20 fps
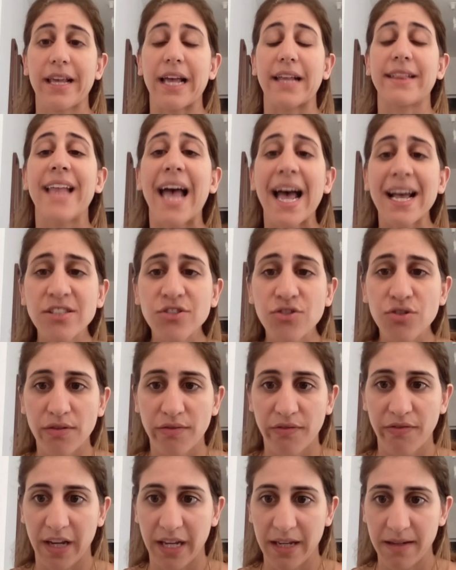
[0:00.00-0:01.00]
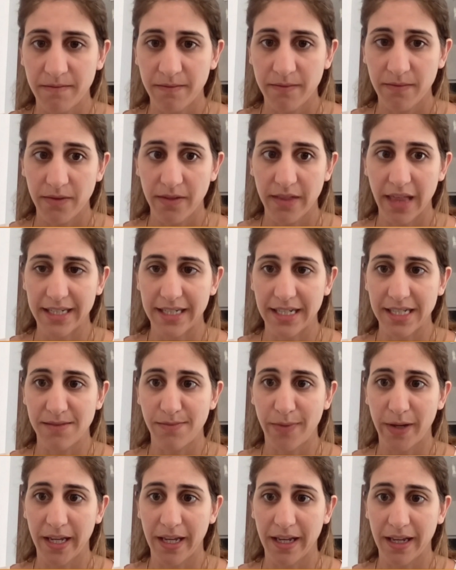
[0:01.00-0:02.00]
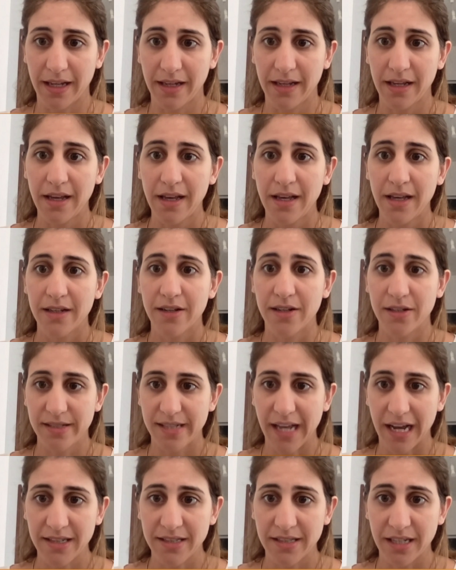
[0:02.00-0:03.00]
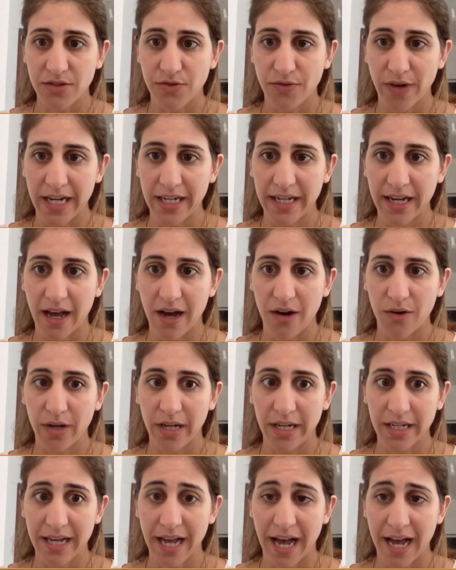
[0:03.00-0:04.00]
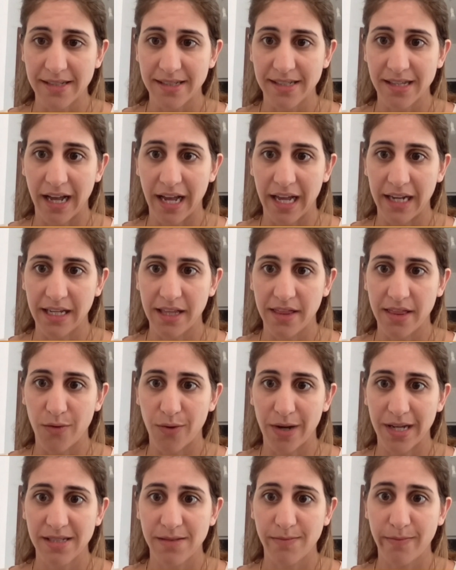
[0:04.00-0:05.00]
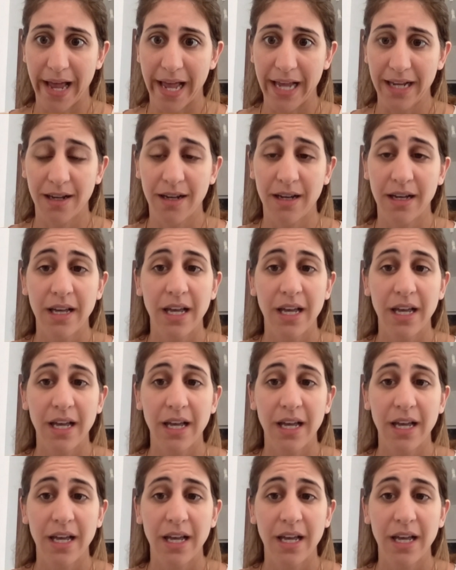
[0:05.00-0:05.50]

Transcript: catastrophe that is being conducted right now in Gaza and in the West Bank.